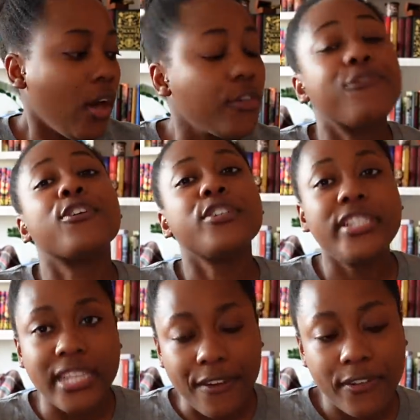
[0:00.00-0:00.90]
the
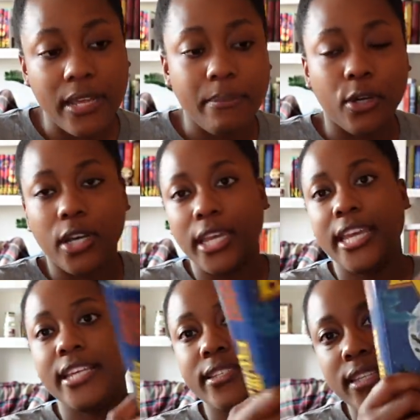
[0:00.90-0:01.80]
first definite book
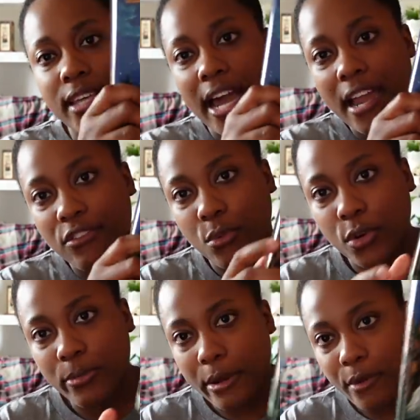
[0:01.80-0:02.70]
is The Eye of the
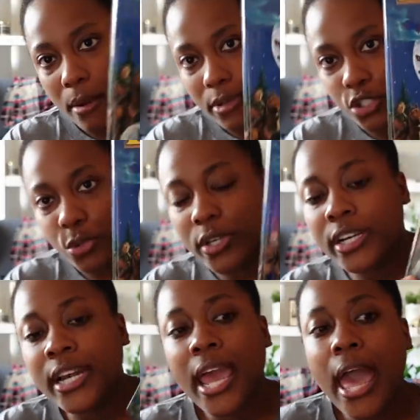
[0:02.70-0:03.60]
World by Robert
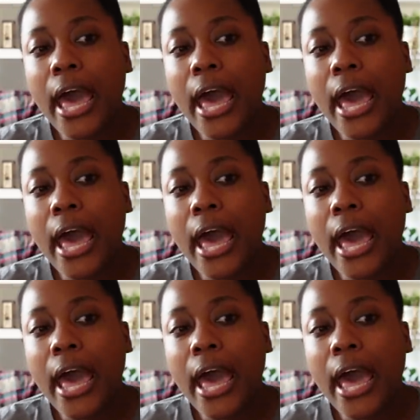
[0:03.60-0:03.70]
Jordan.